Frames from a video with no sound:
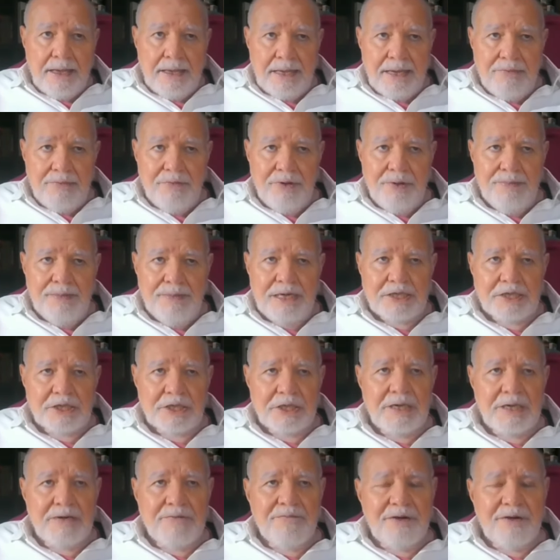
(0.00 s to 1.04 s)
Then we
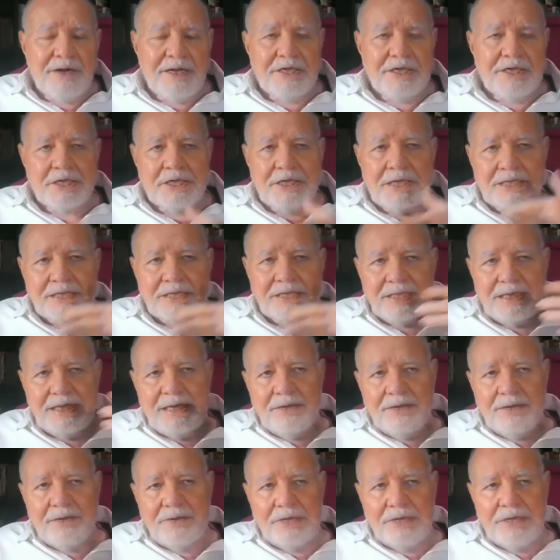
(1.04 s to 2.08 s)
measure inflation as an
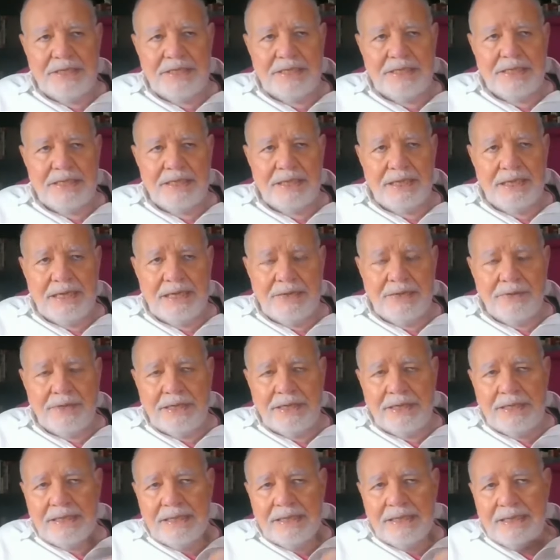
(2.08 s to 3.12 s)
increase in the
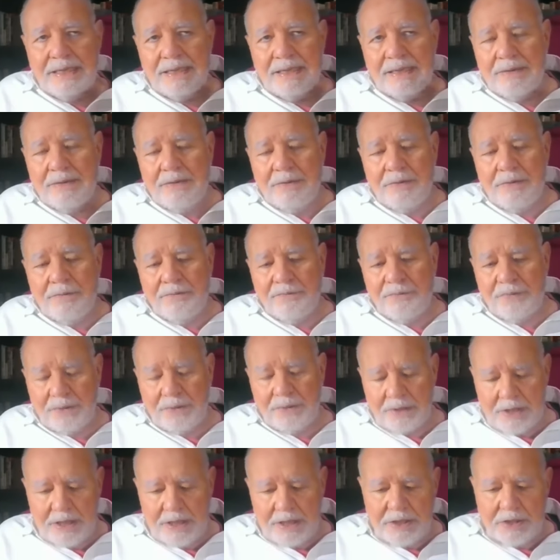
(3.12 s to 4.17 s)
liquidity of a
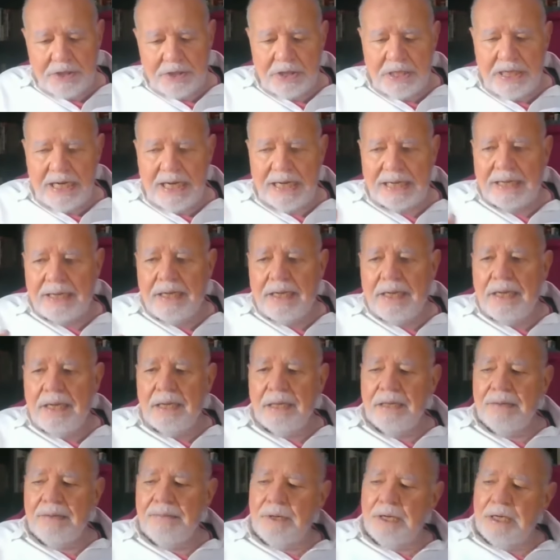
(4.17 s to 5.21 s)
country, like
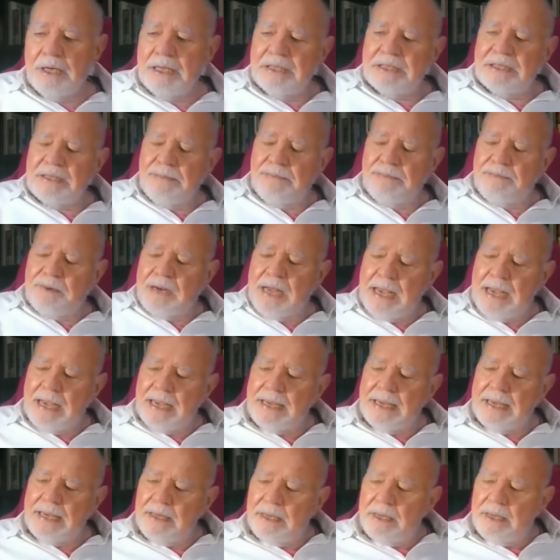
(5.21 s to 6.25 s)
the money
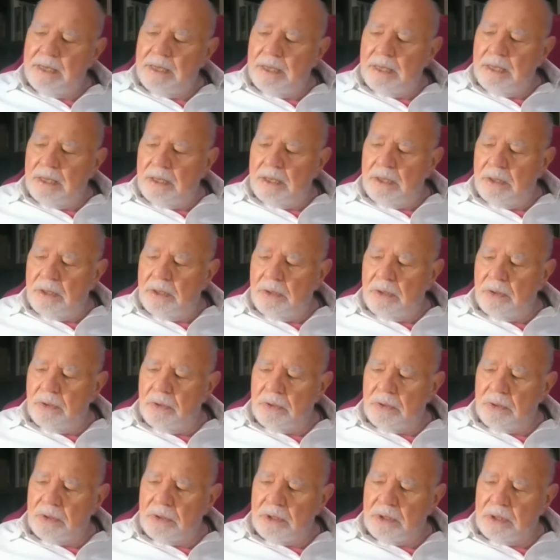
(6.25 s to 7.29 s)
supply
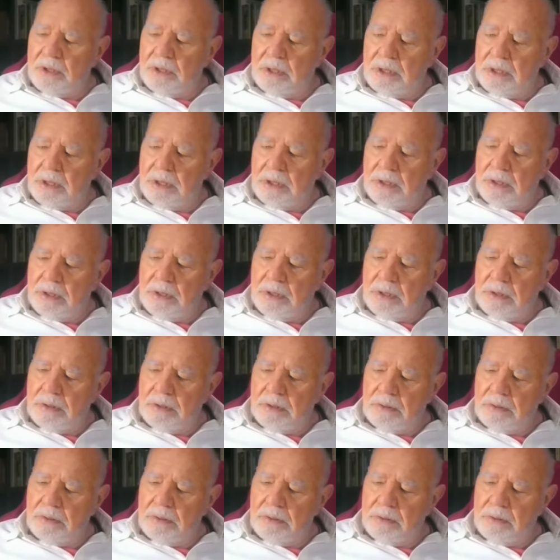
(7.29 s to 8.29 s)
or the,